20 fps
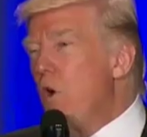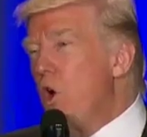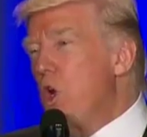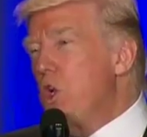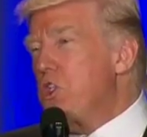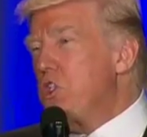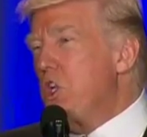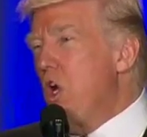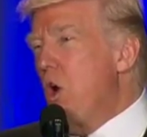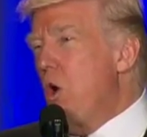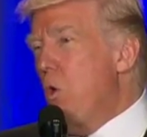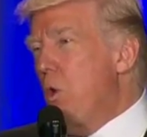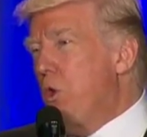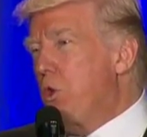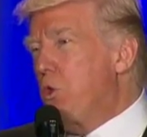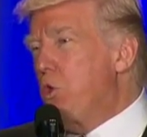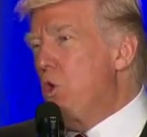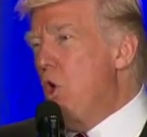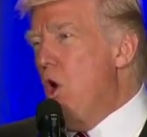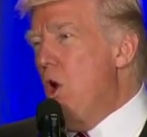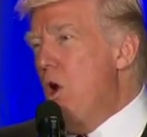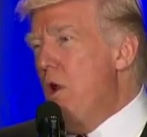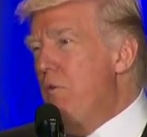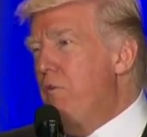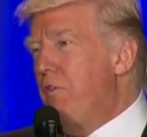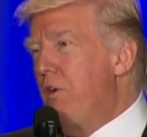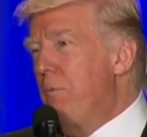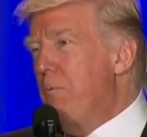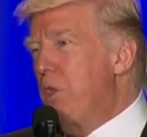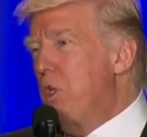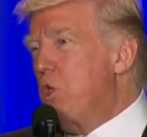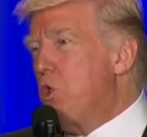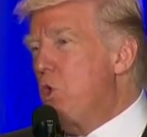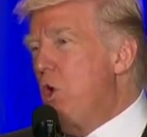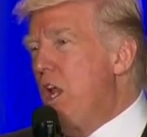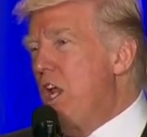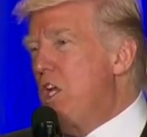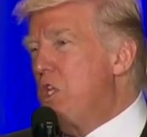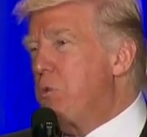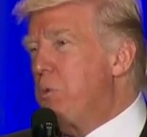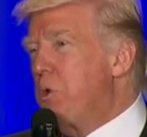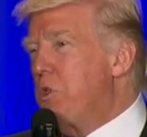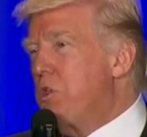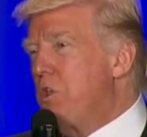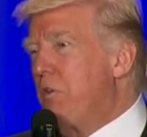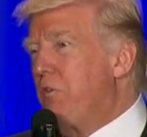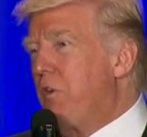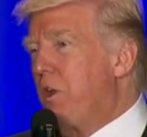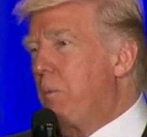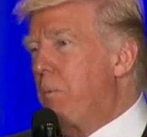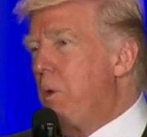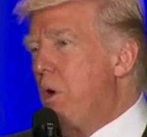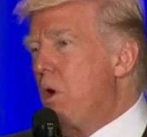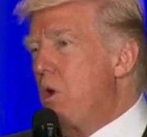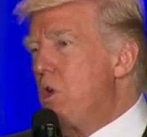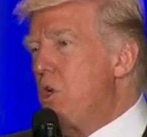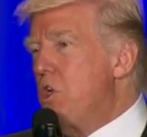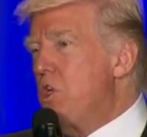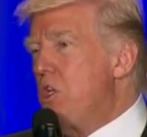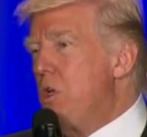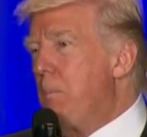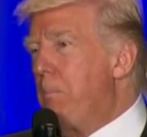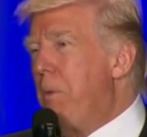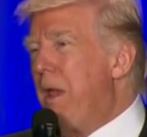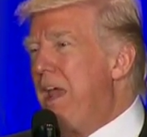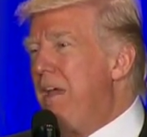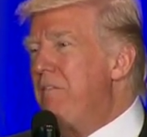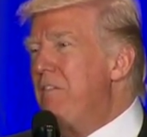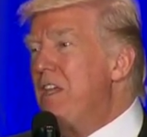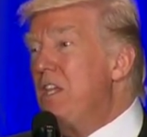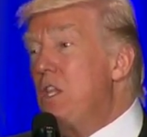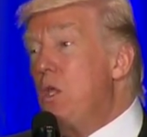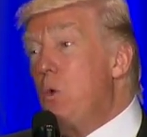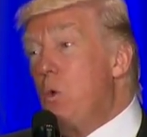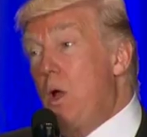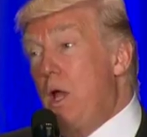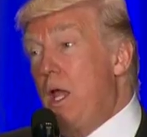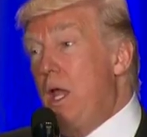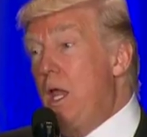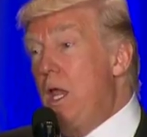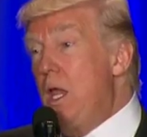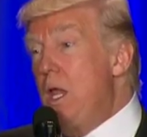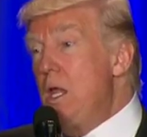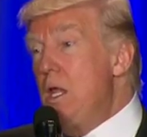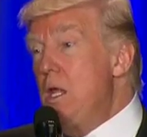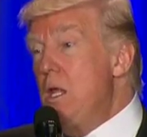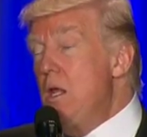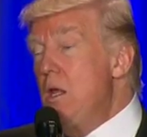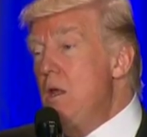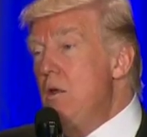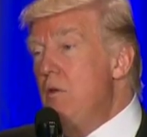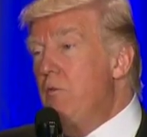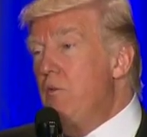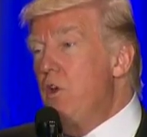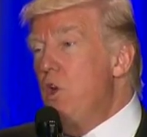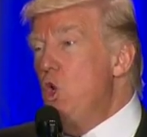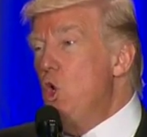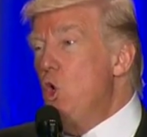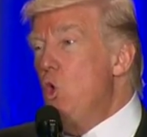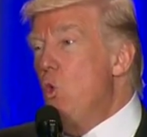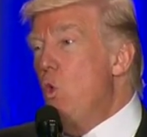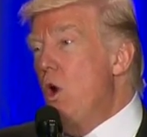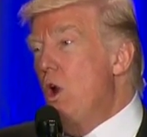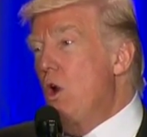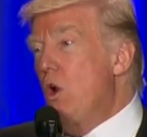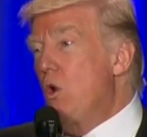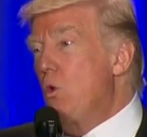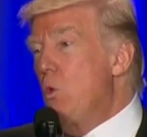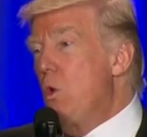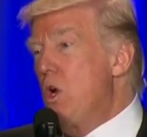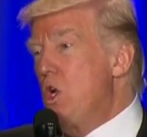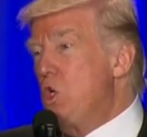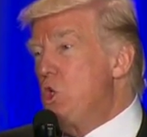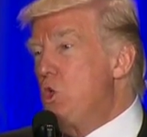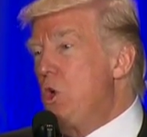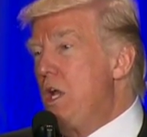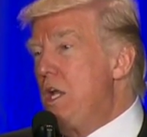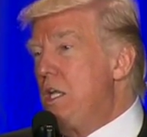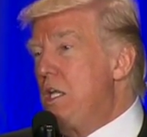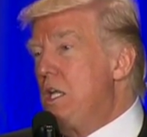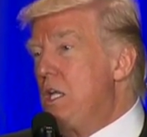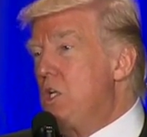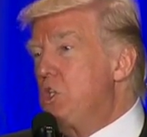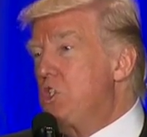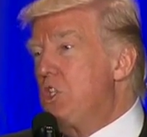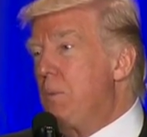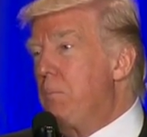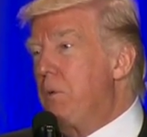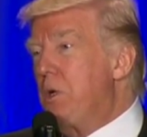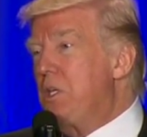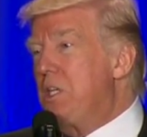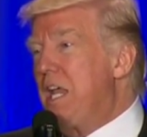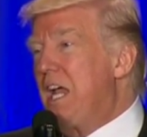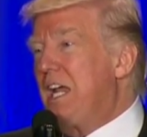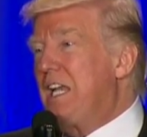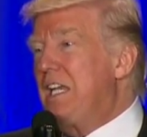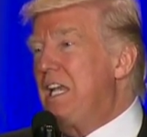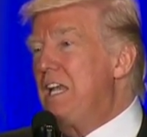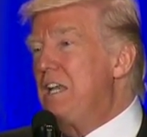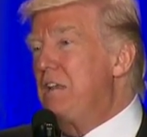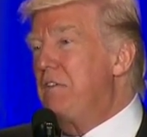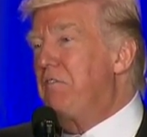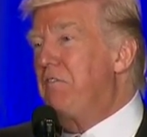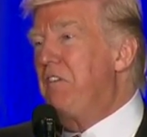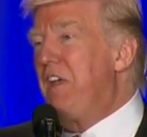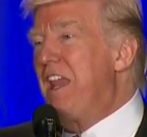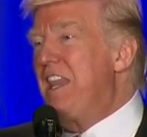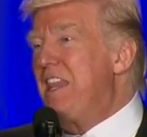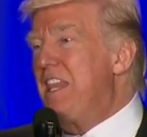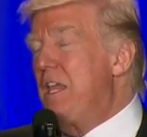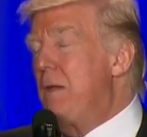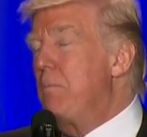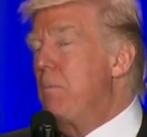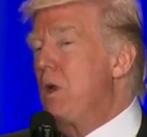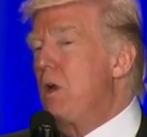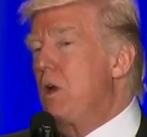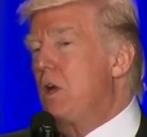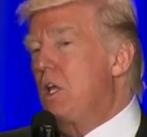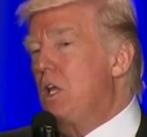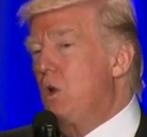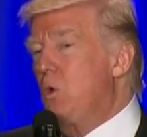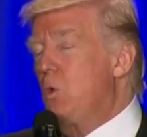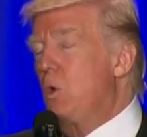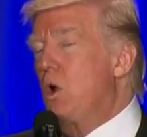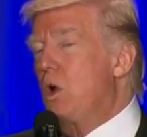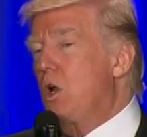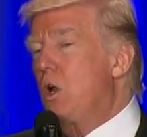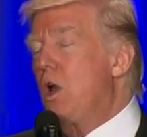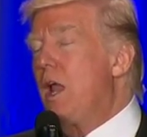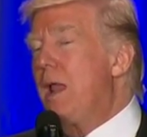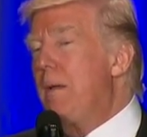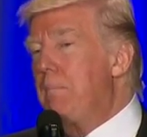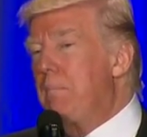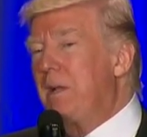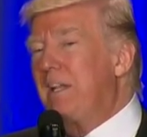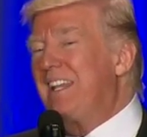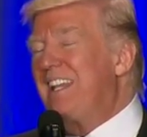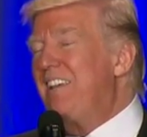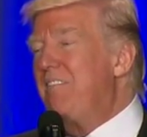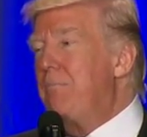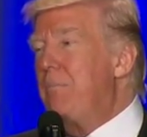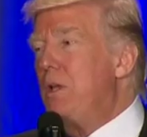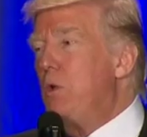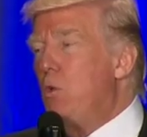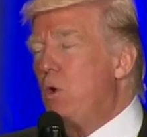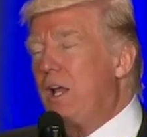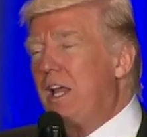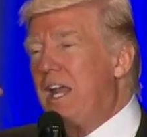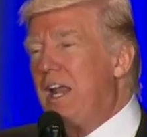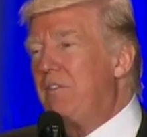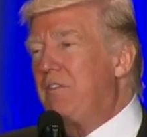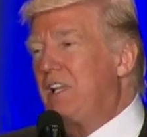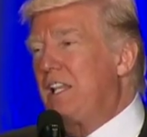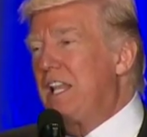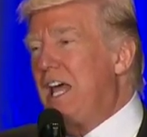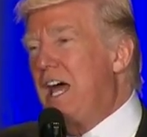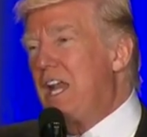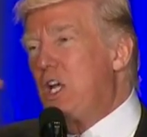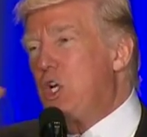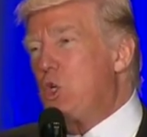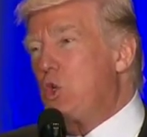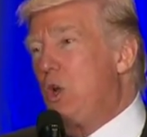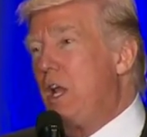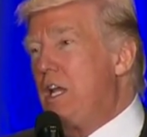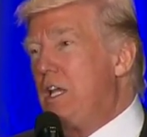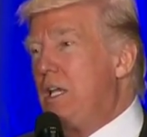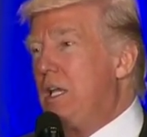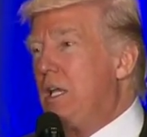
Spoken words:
also withdrawn from the Trans-Pacific Partnership, paving the way for new one-on-one trade deals that protect and defend the American worker. And believe me, we're going to have a lot of trade